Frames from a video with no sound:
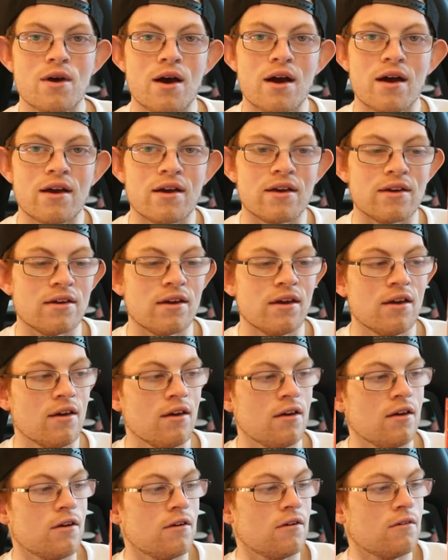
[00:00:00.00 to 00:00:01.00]
a
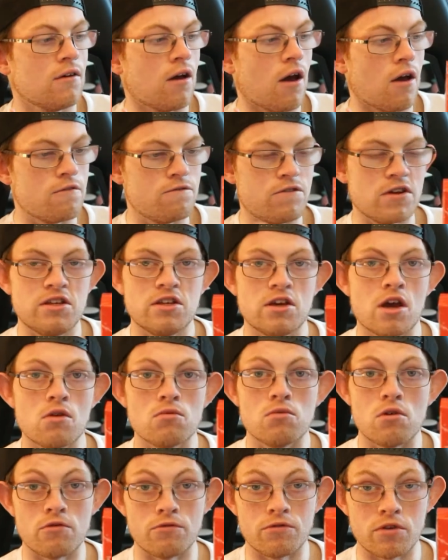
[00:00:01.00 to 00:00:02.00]
video
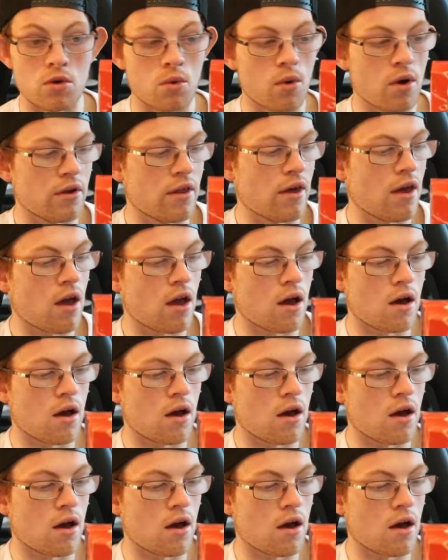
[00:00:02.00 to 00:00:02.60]
review on it.